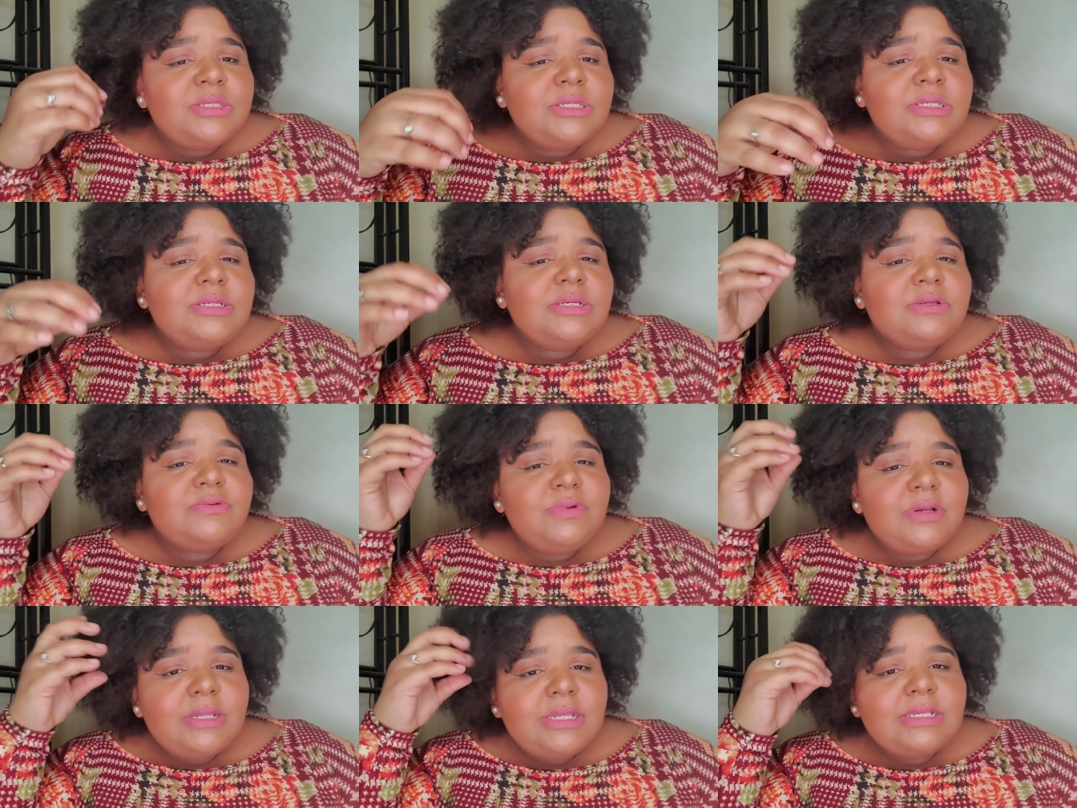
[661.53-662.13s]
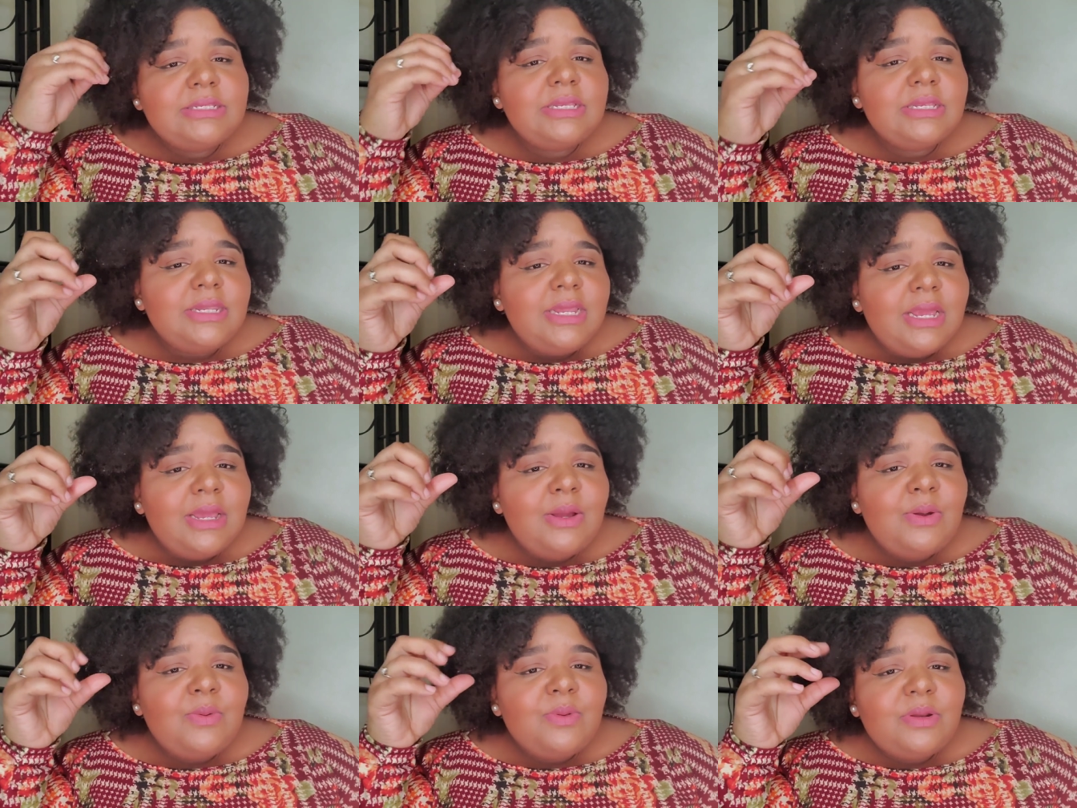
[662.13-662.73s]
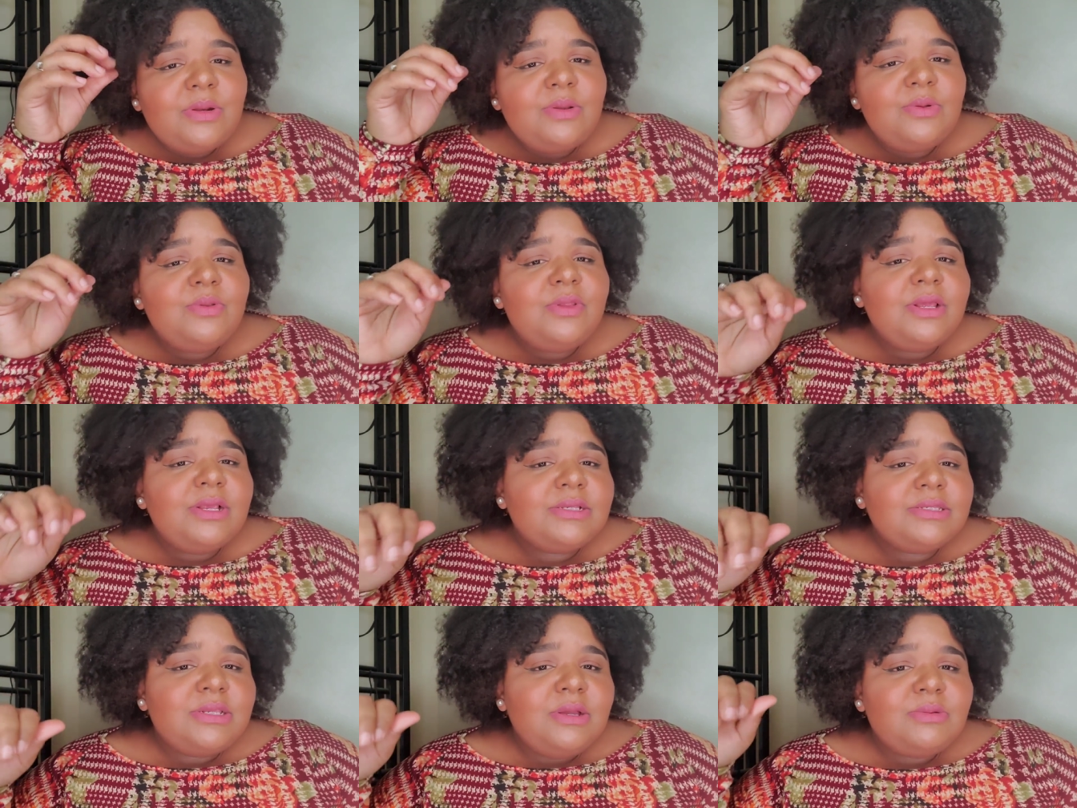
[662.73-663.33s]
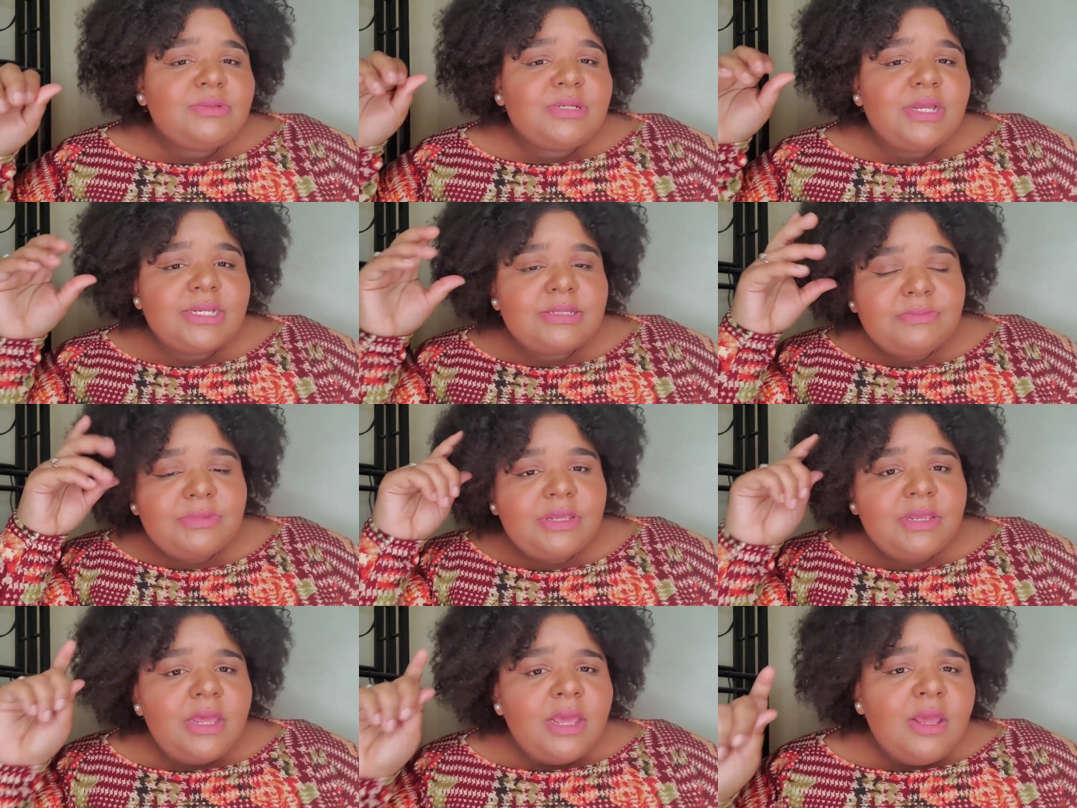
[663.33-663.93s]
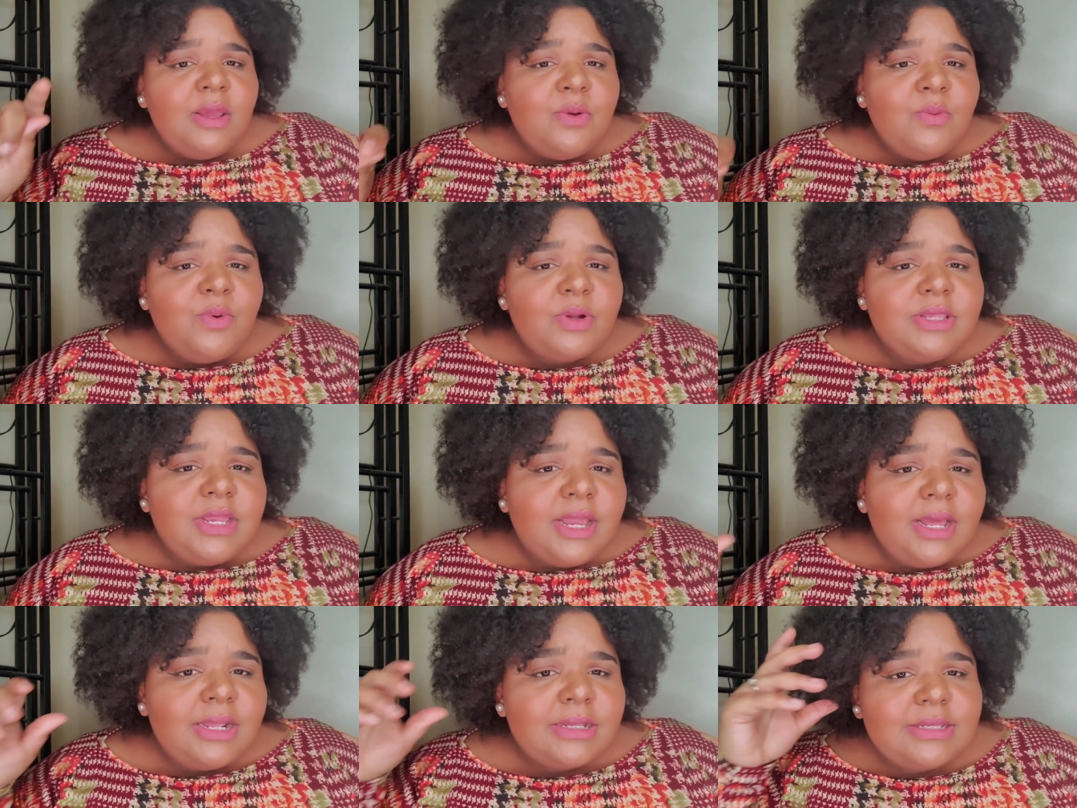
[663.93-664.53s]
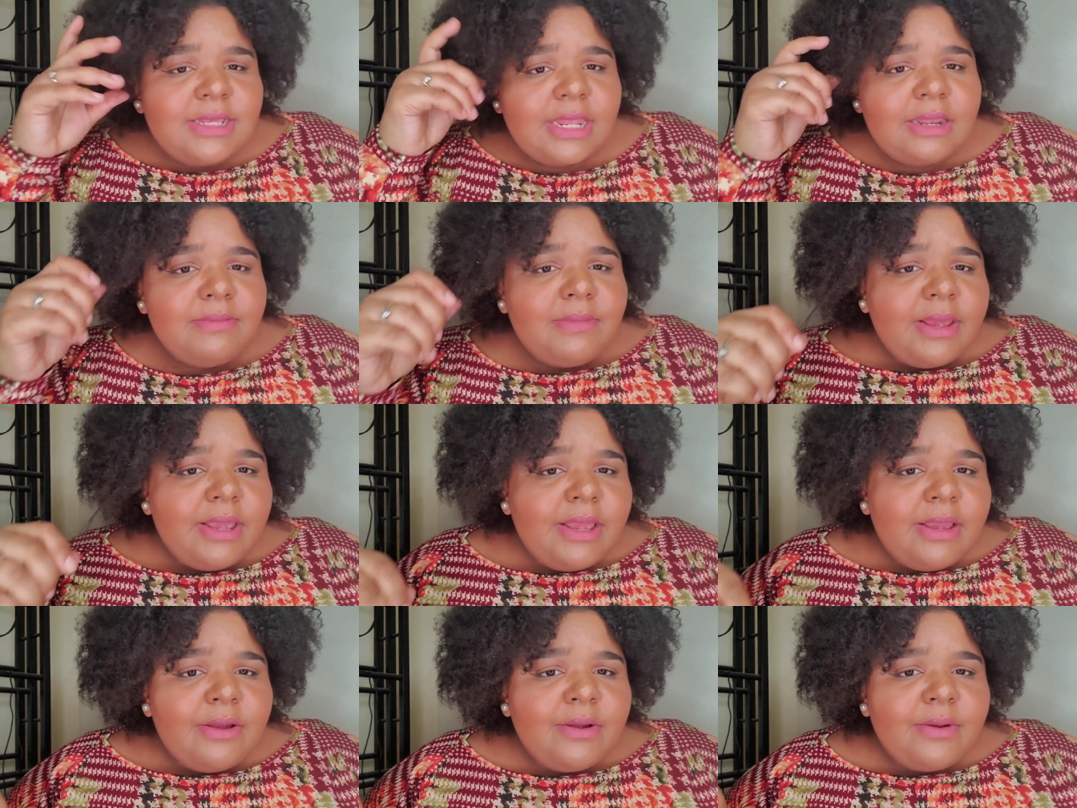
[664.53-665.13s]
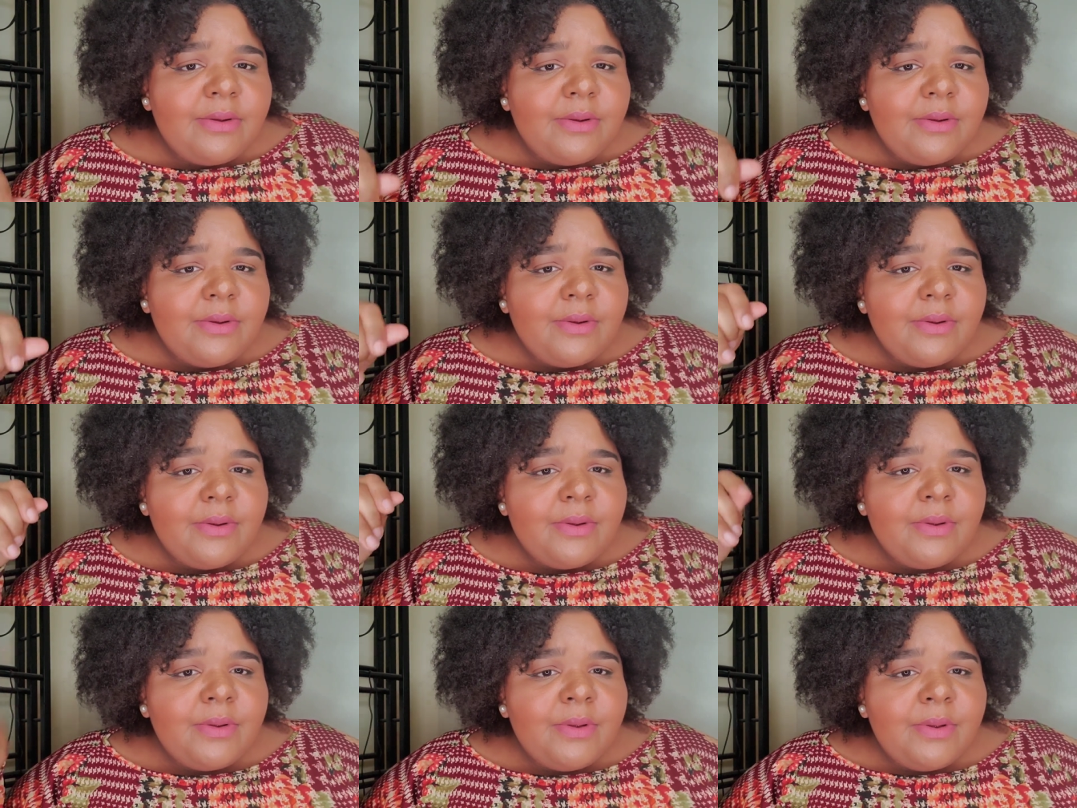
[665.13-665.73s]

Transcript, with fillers: to really sit down and do this. Don't judge me. What the hell is that in my hair?